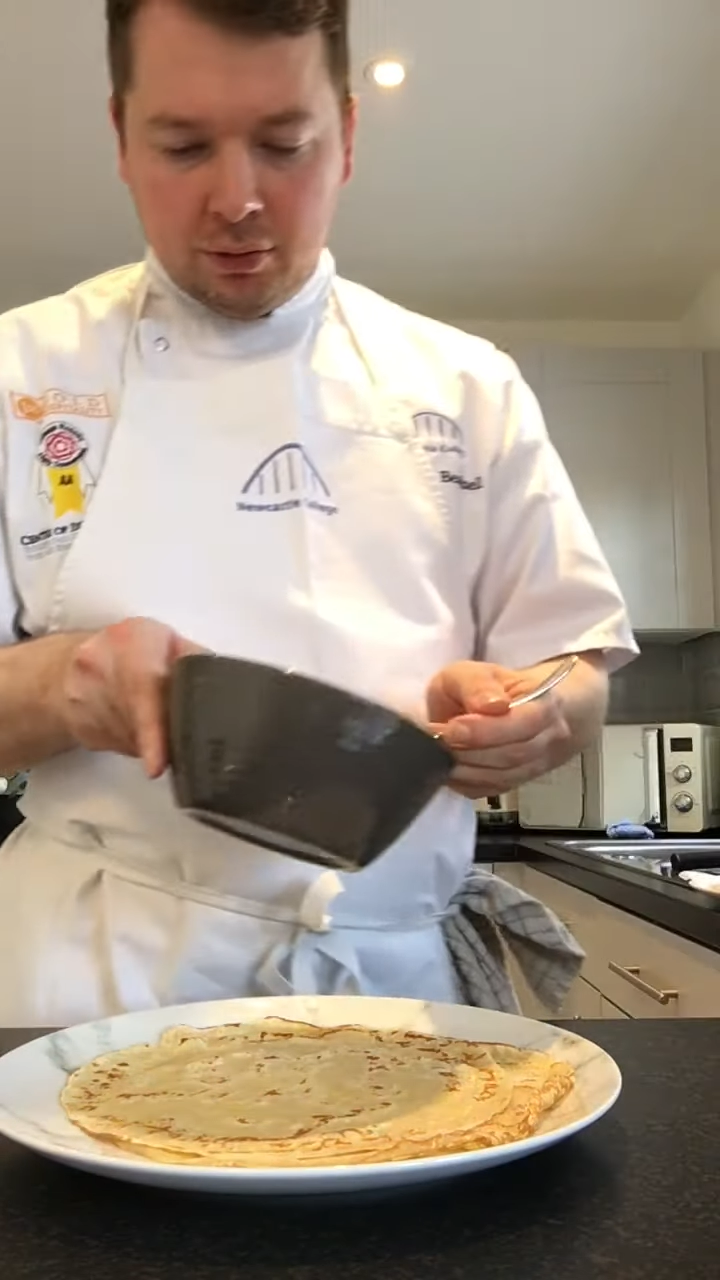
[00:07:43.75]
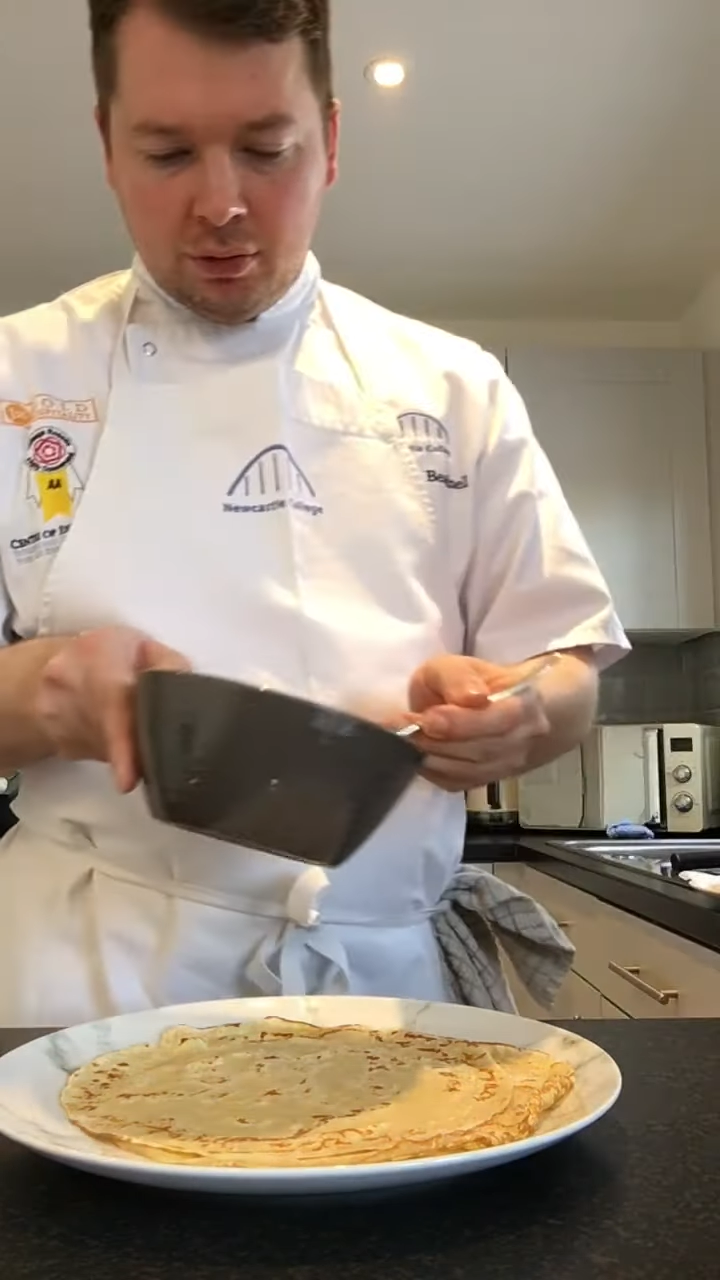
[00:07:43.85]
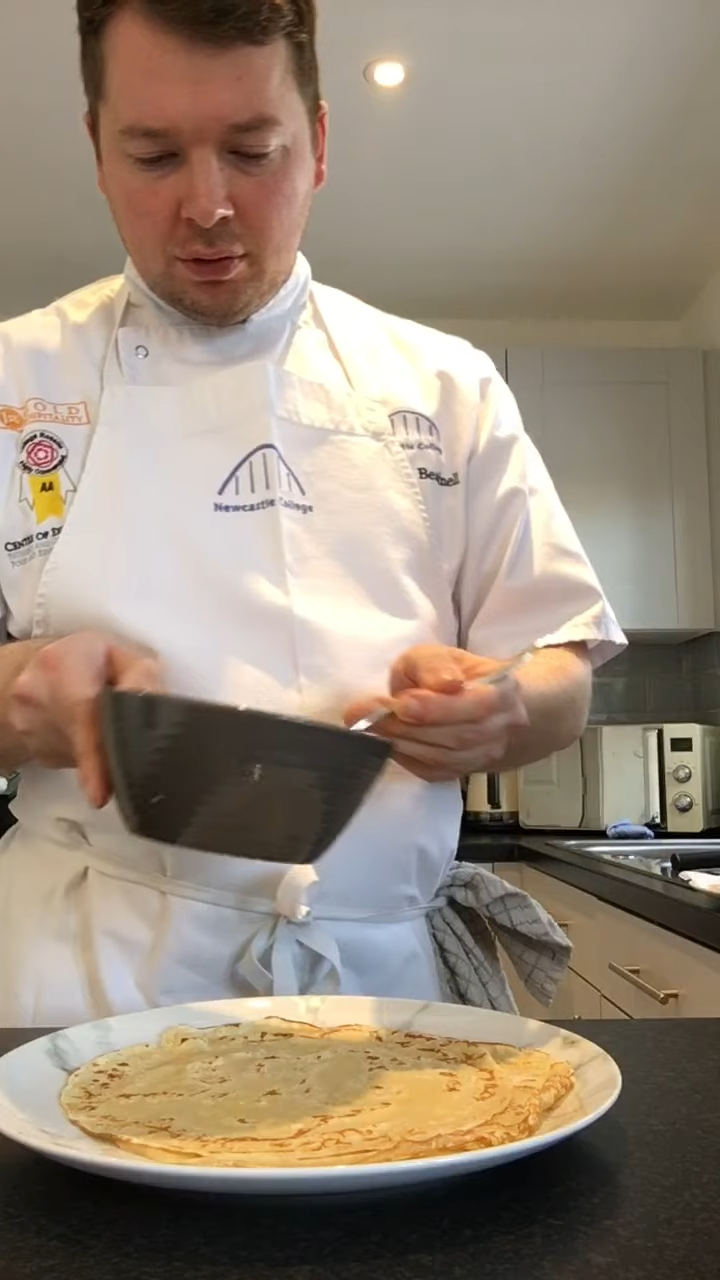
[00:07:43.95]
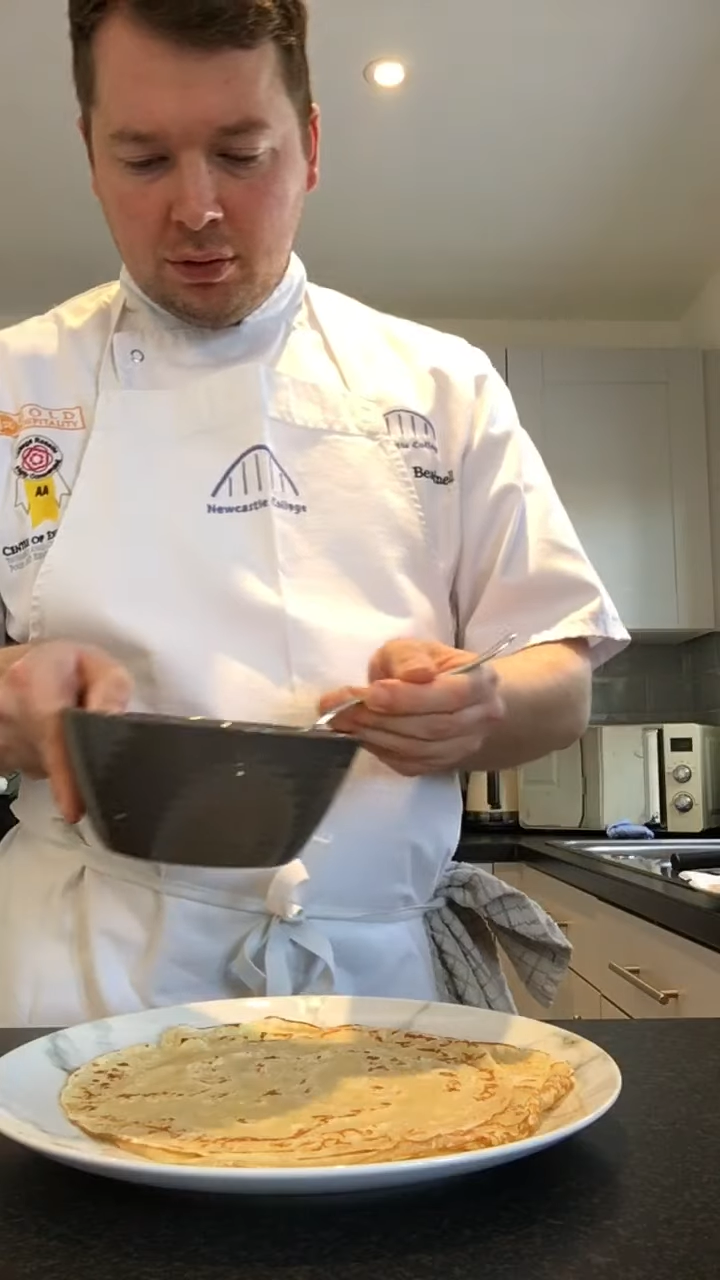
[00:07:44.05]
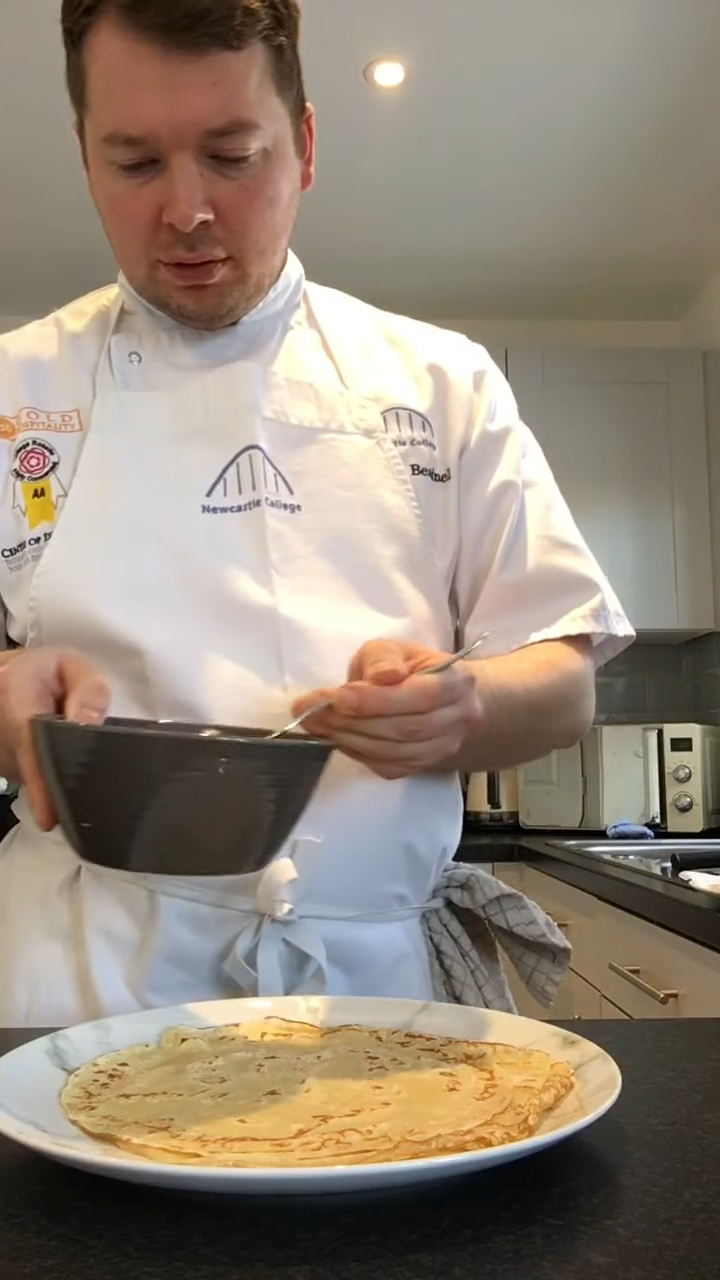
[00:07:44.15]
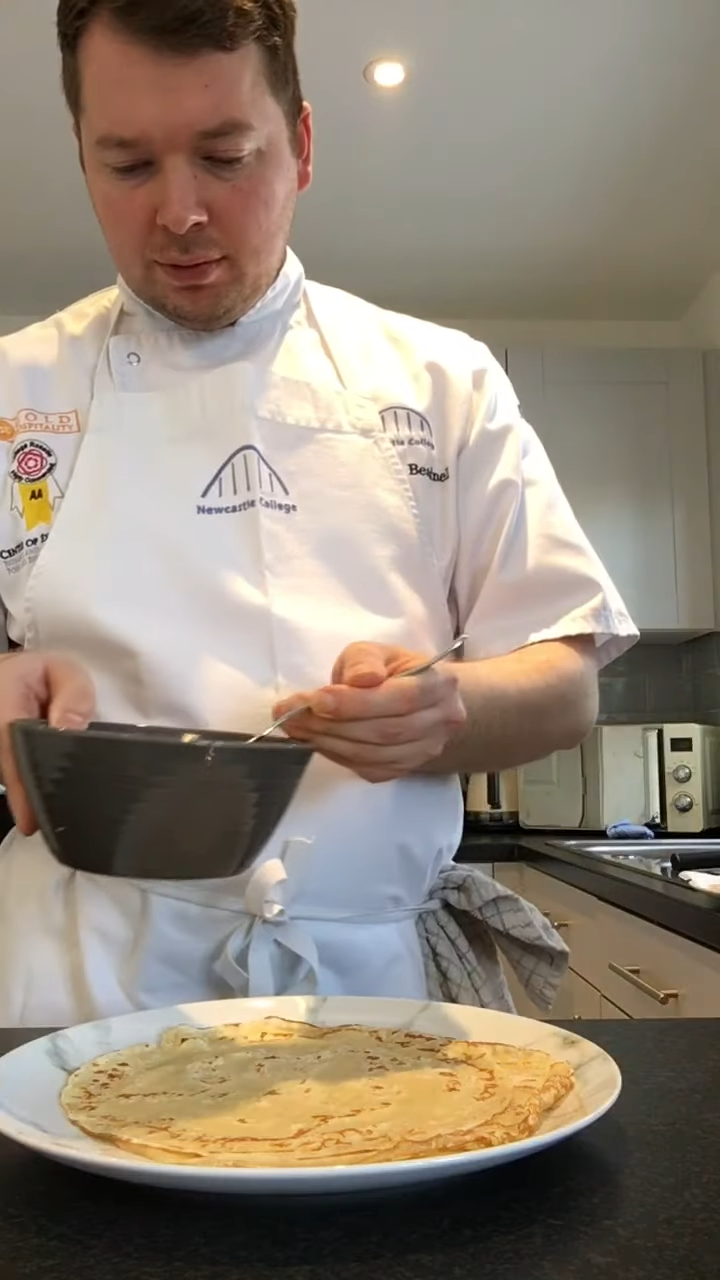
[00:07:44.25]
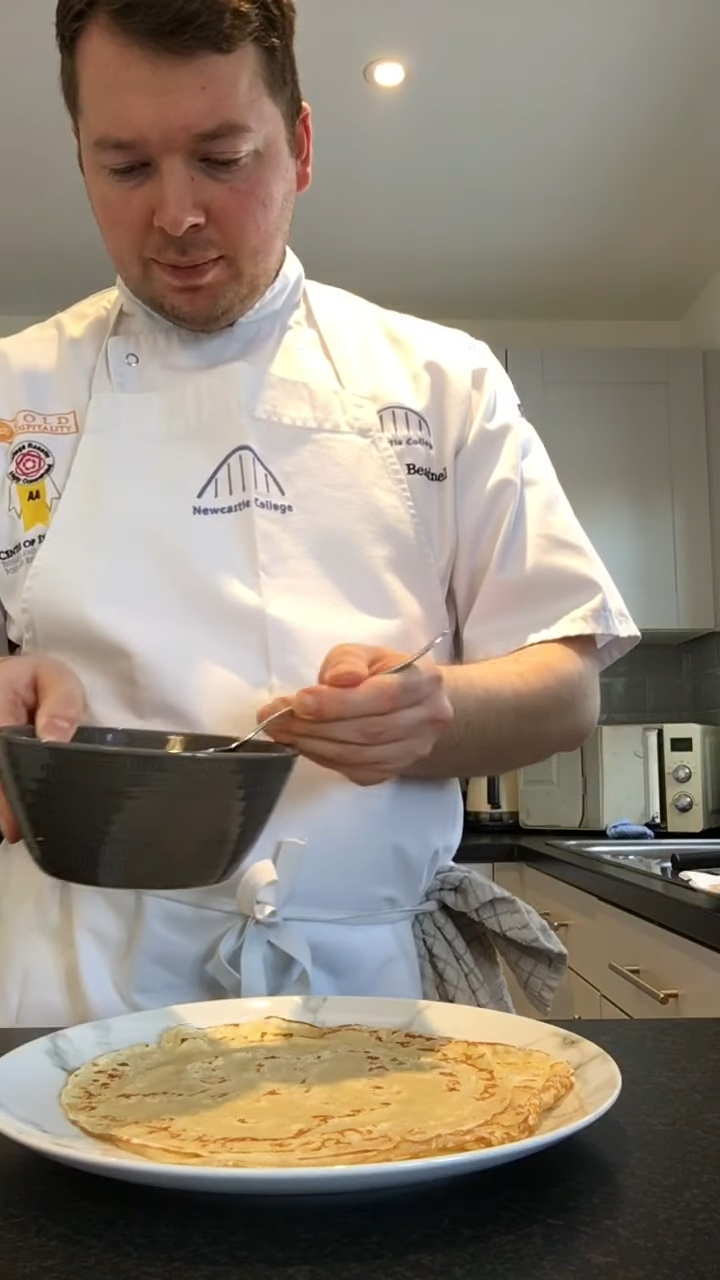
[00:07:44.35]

So